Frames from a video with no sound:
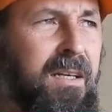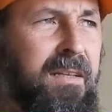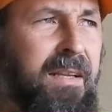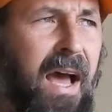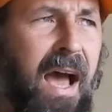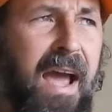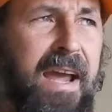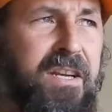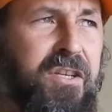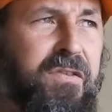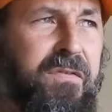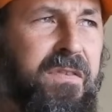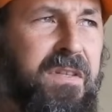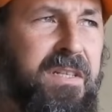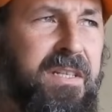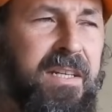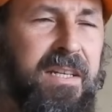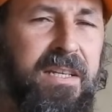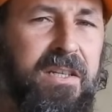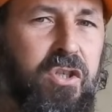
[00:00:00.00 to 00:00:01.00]
The age of the
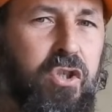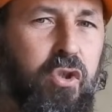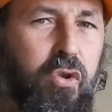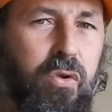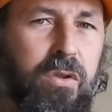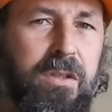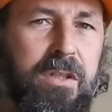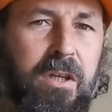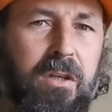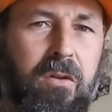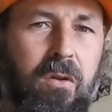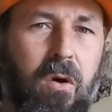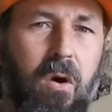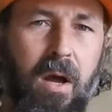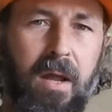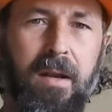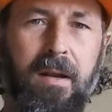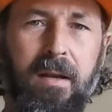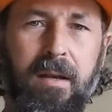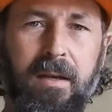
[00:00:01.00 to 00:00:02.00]
deers should
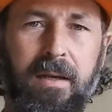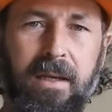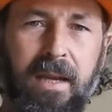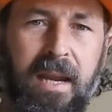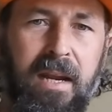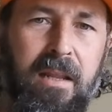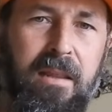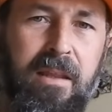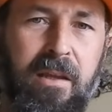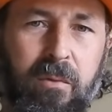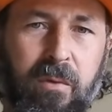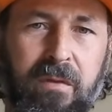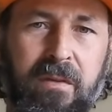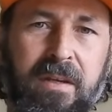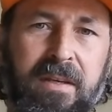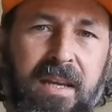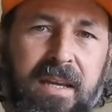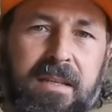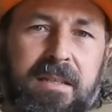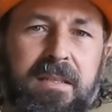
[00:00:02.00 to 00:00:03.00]
decline. Anything with a
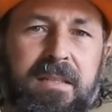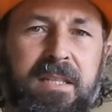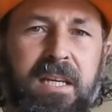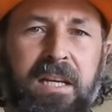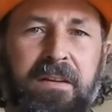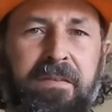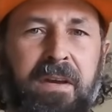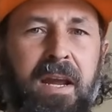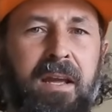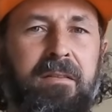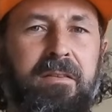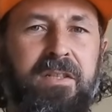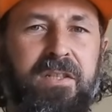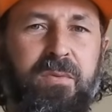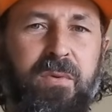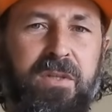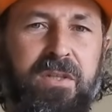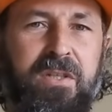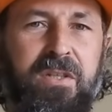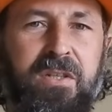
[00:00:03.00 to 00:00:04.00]
decent set of
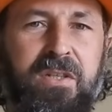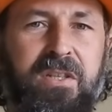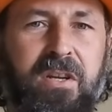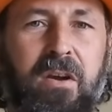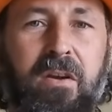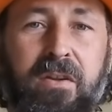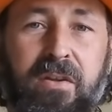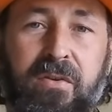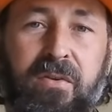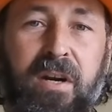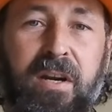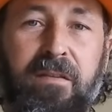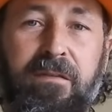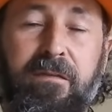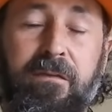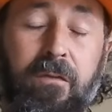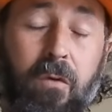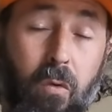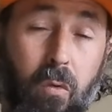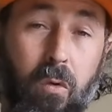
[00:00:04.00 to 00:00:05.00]
antlers, which is 3,
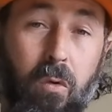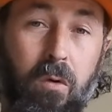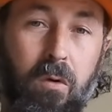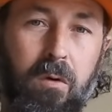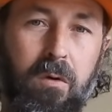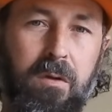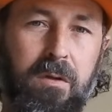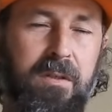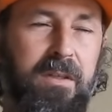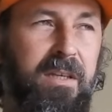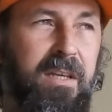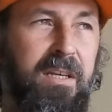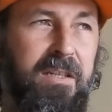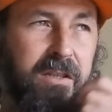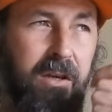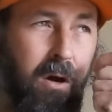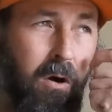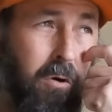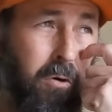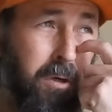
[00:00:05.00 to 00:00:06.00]
4
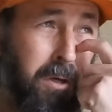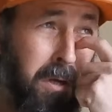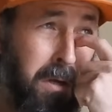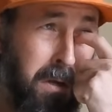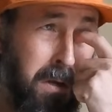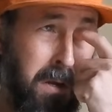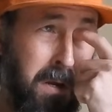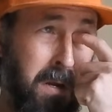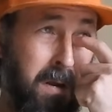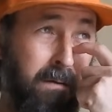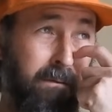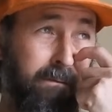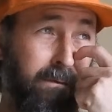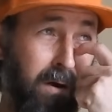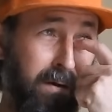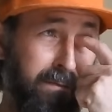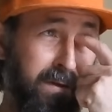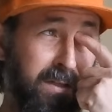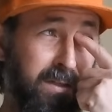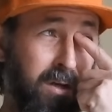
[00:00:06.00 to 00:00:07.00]
years old,
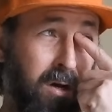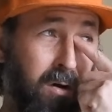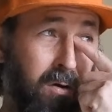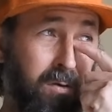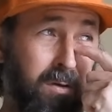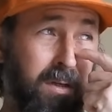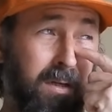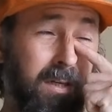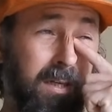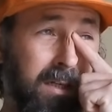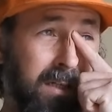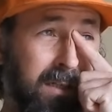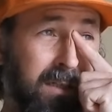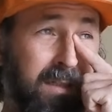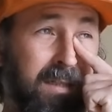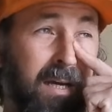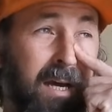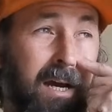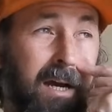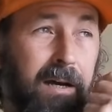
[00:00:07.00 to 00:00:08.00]
5 years old,
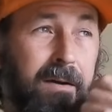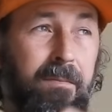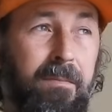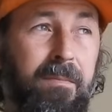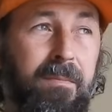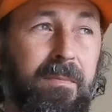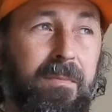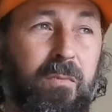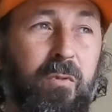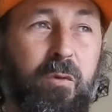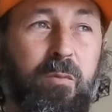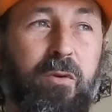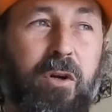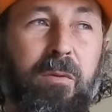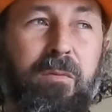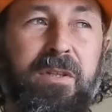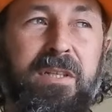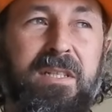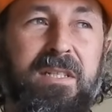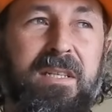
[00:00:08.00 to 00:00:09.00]
will
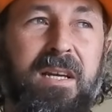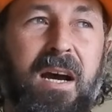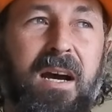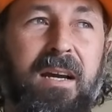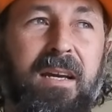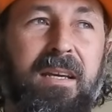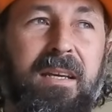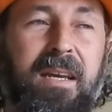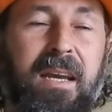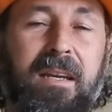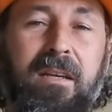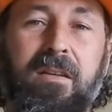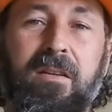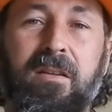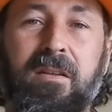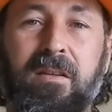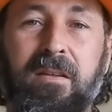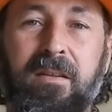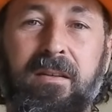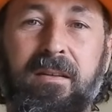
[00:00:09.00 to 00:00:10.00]
probably start
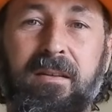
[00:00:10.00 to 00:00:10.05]
getting